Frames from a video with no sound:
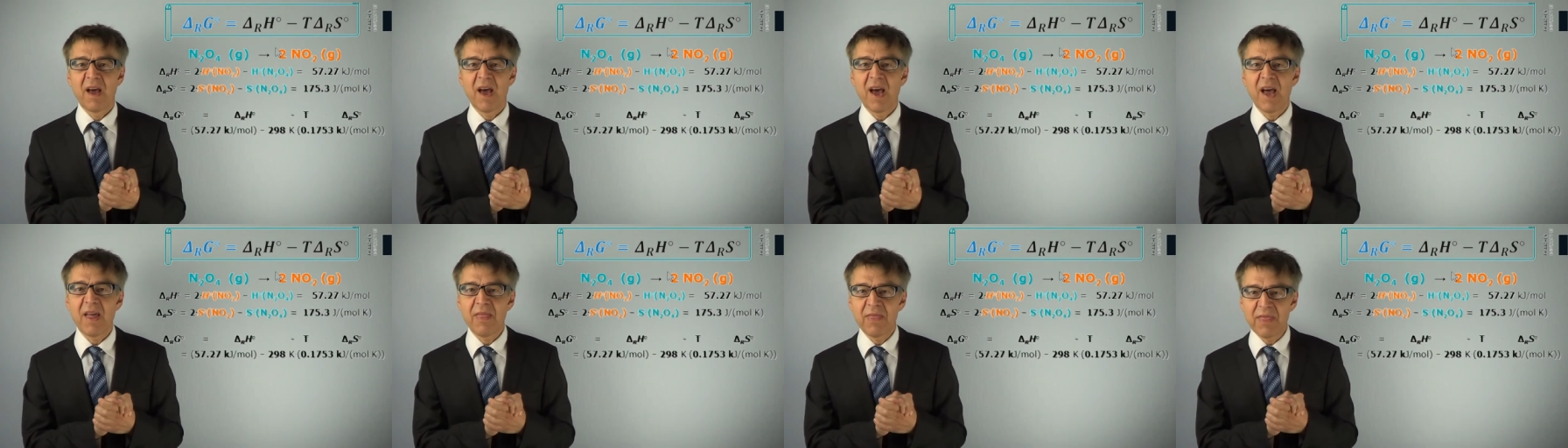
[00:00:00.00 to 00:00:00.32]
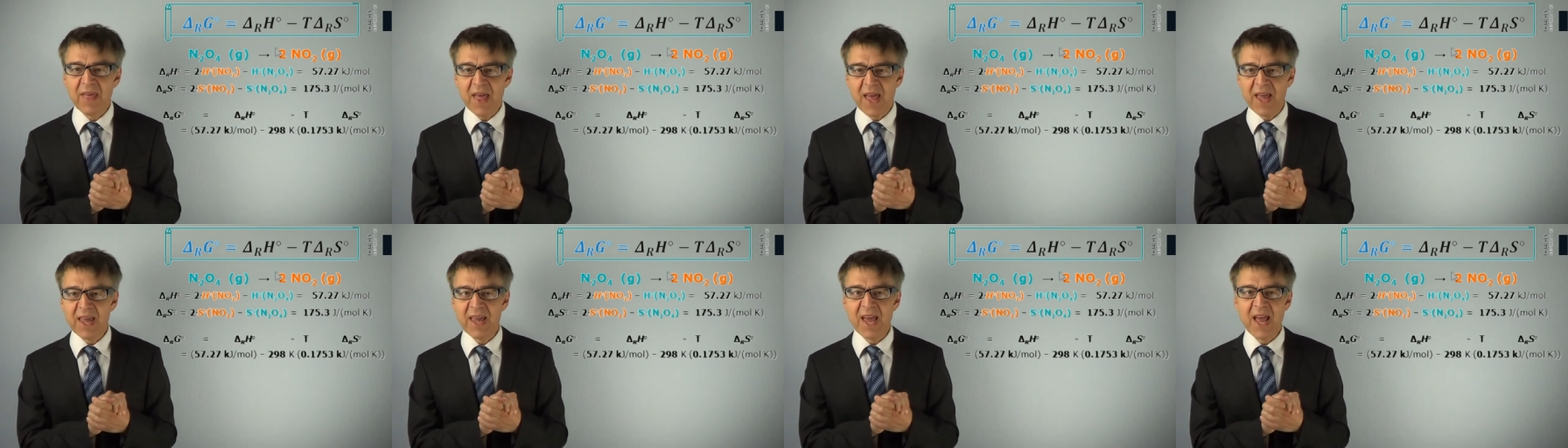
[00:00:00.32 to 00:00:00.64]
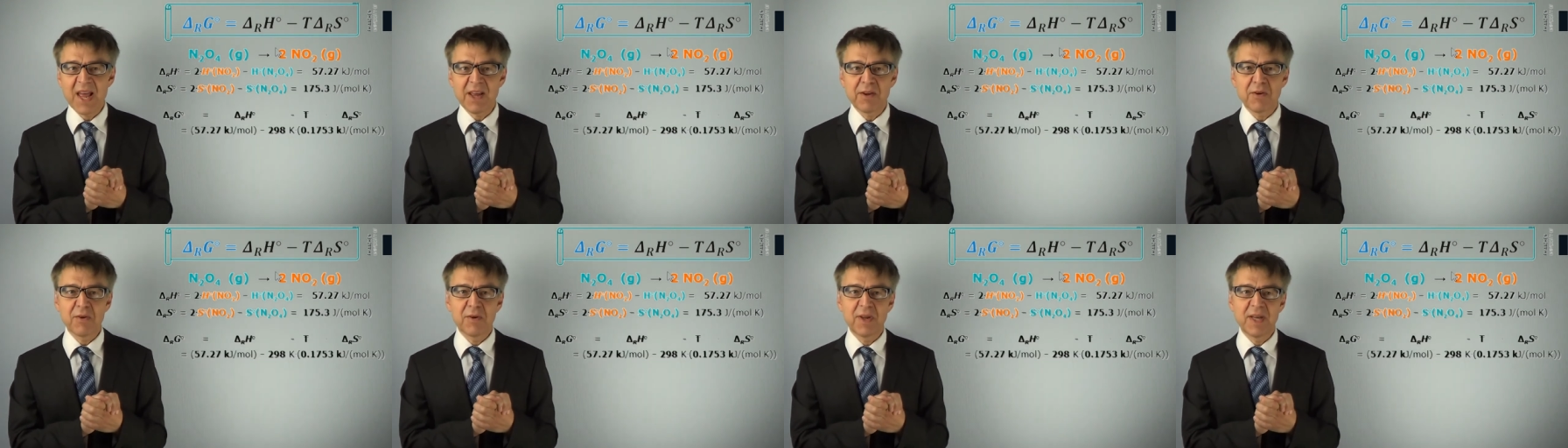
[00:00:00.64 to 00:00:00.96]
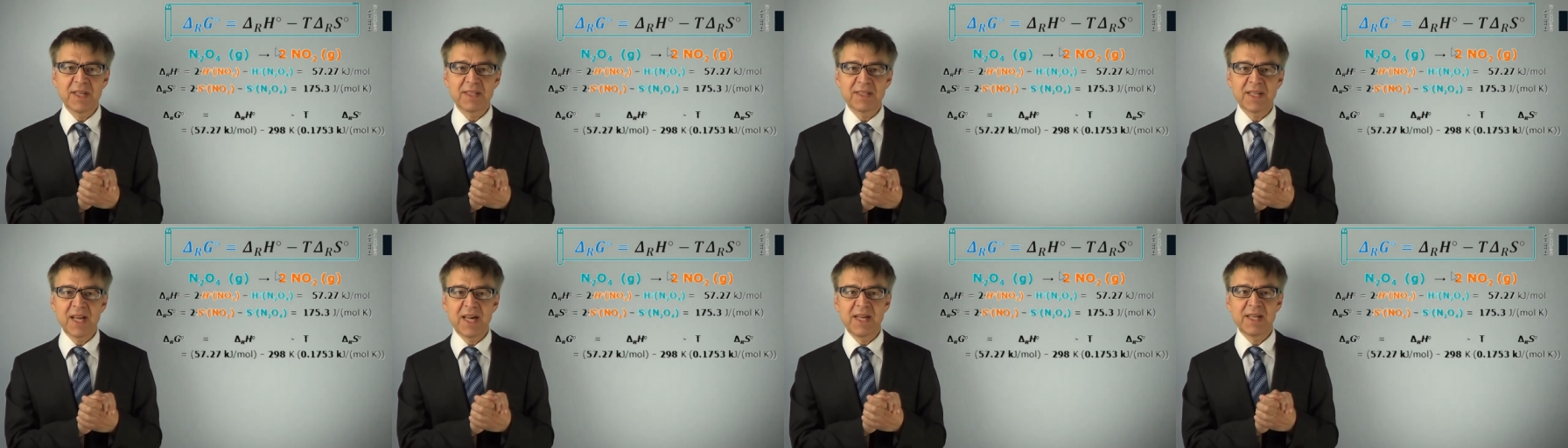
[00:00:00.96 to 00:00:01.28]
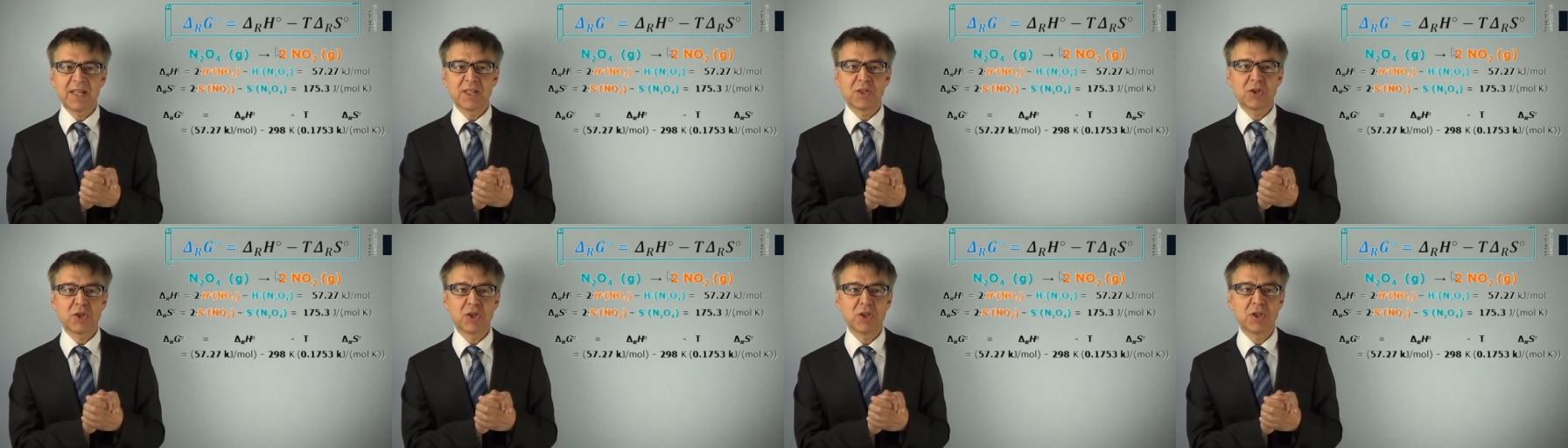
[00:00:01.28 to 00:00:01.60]
And then calculate
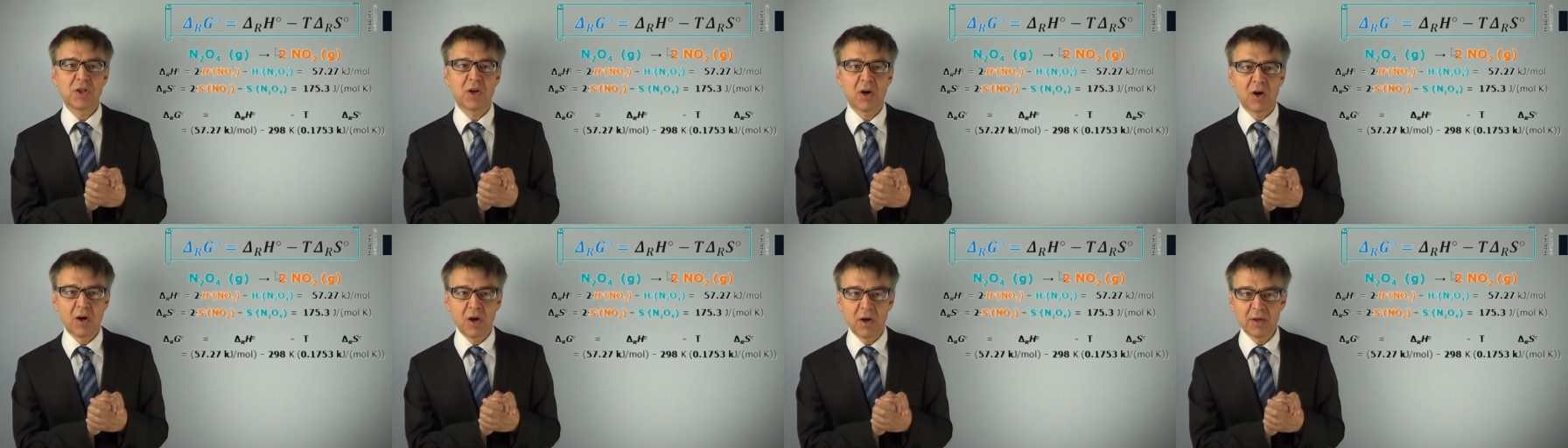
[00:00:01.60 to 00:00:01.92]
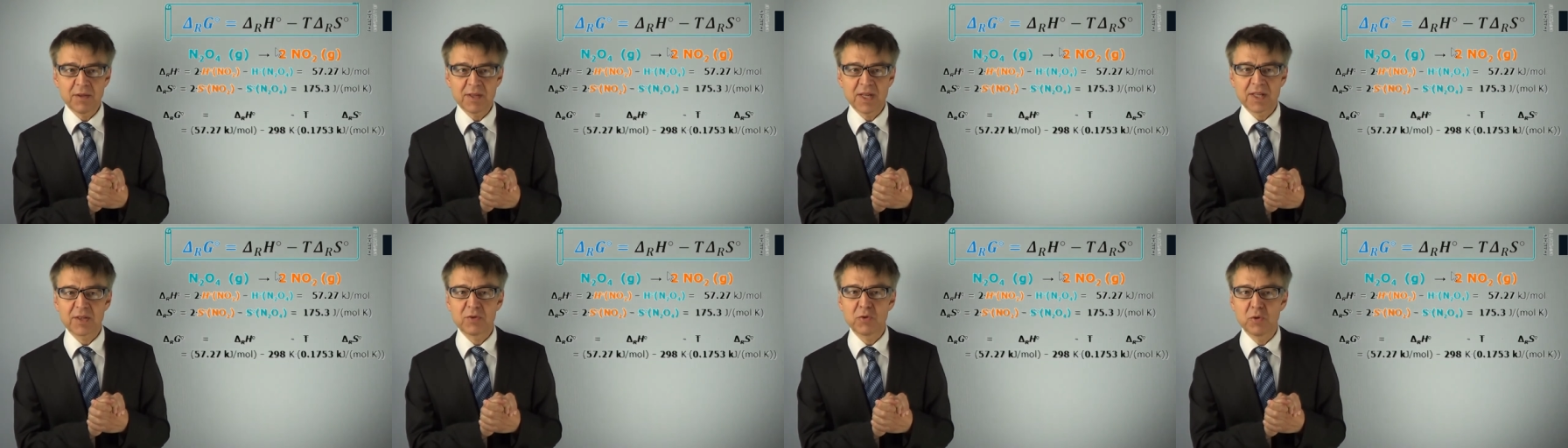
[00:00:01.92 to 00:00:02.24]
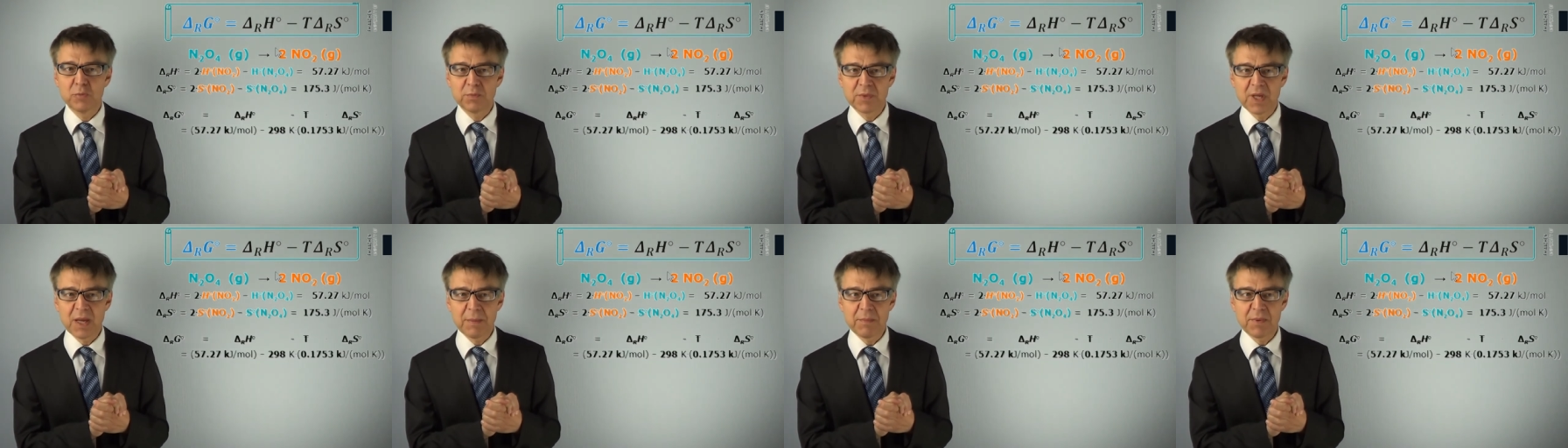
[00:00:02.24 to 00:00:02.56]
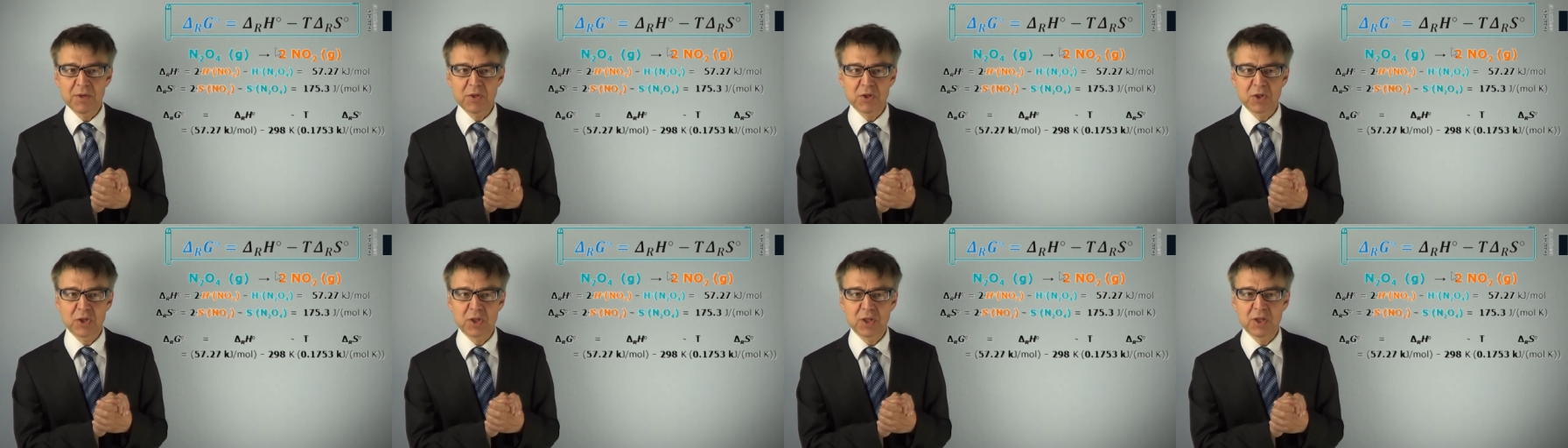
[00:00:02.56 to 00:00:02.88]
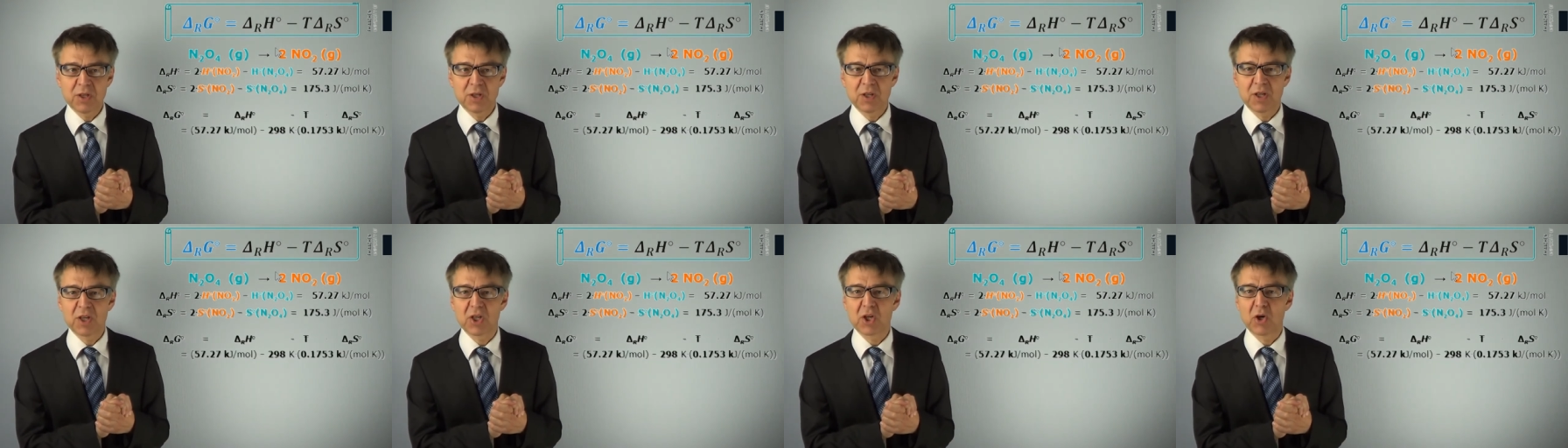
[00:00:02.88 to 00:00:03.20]
delta G naught at room
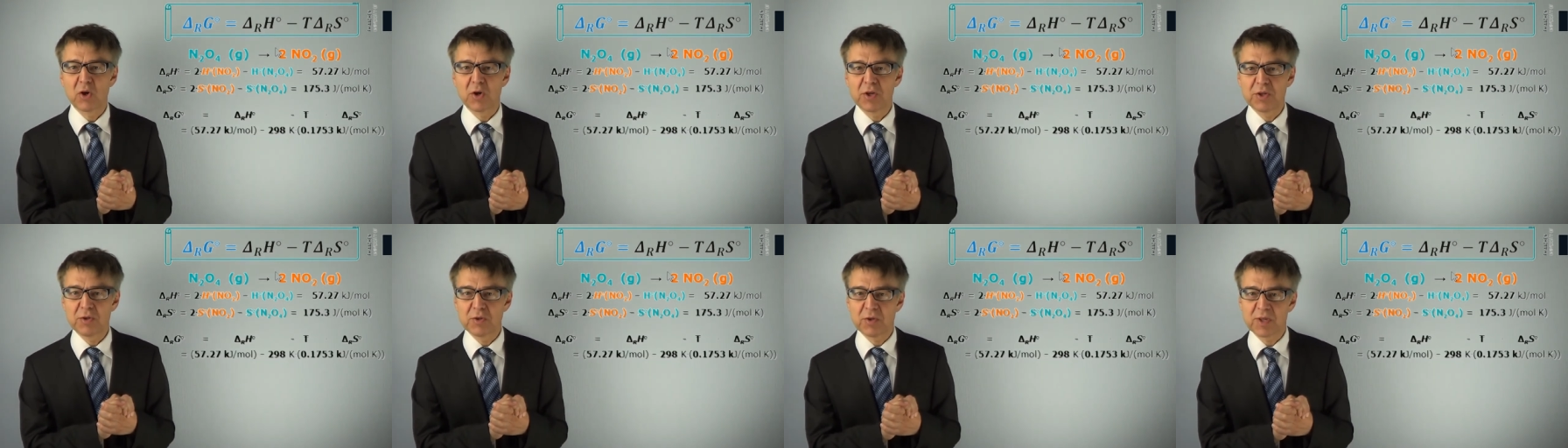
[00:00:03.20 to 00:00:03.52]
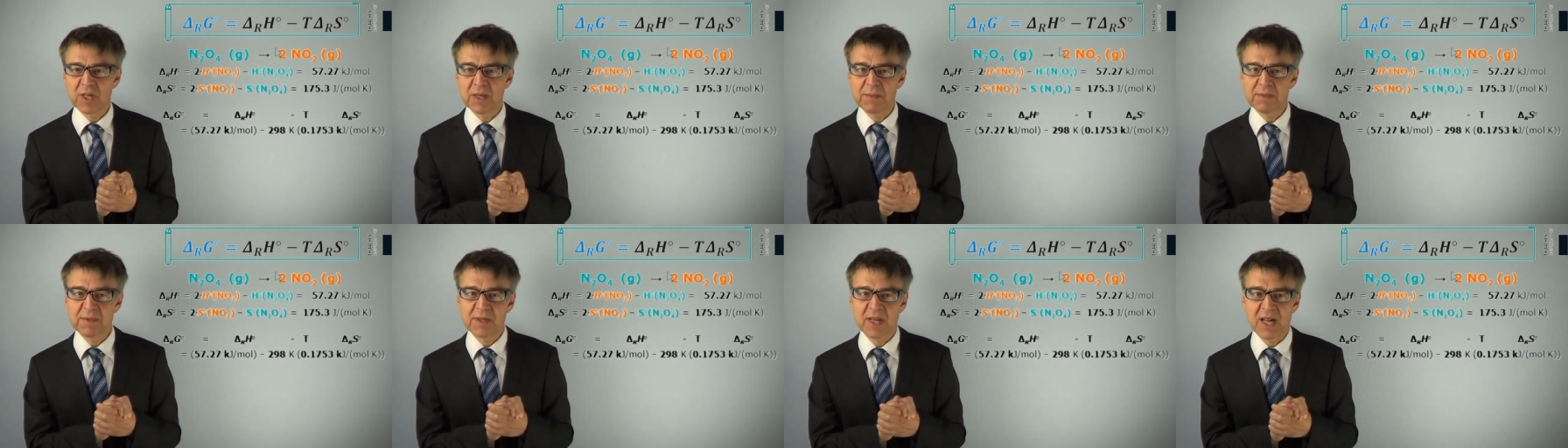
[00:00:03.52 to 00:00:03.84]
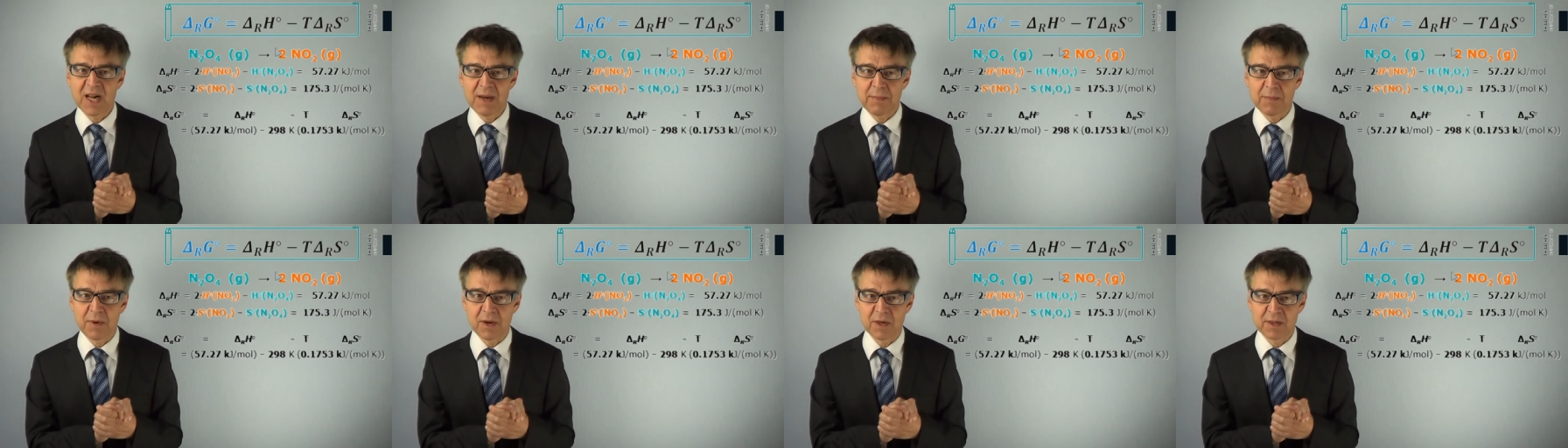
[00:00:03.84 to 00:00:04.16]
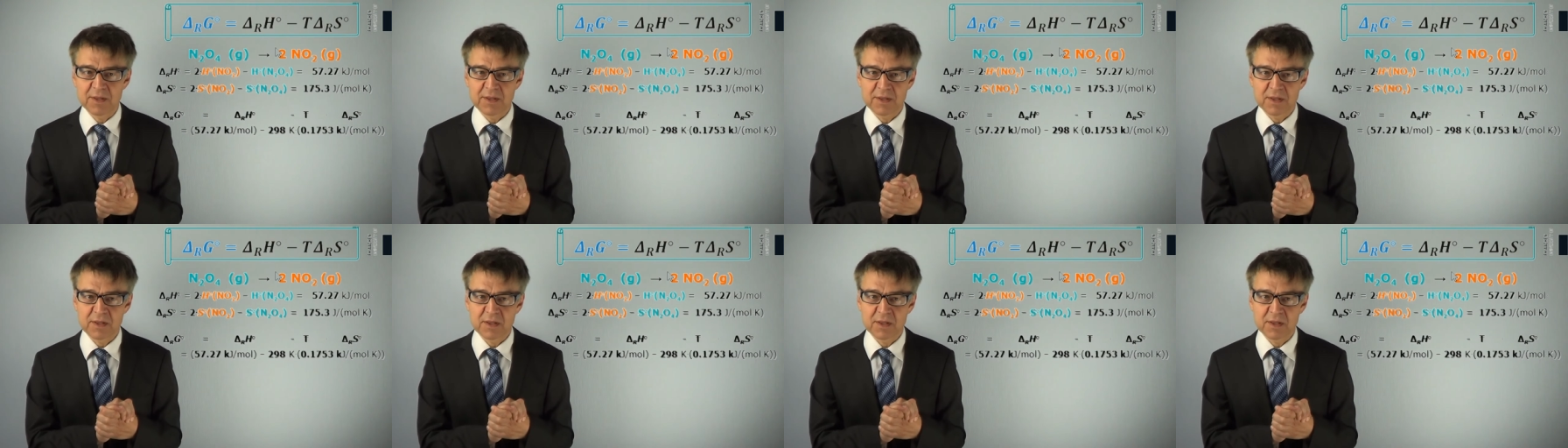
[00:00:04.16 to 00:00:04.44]
temperature according to Gibbs-Helmholtz.